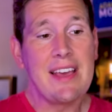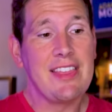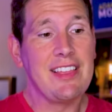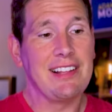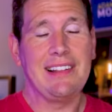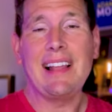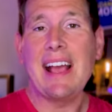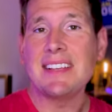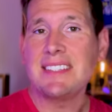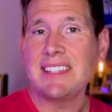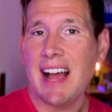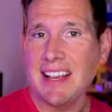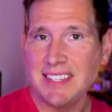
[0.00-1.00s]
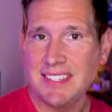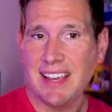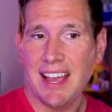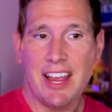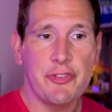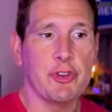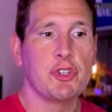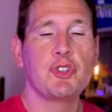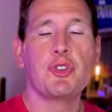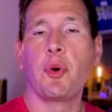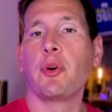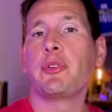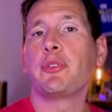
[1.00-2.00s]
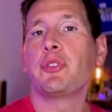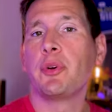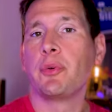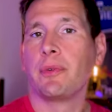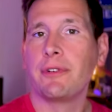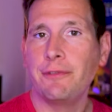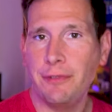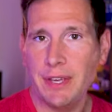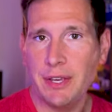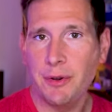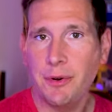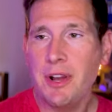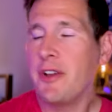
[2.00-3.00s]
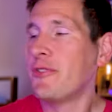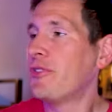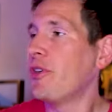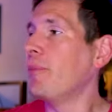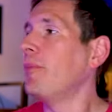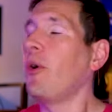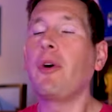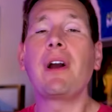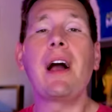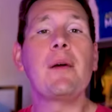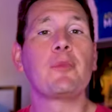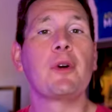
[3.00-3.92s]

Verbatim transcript: the less I say, the shorter the review, the more I'm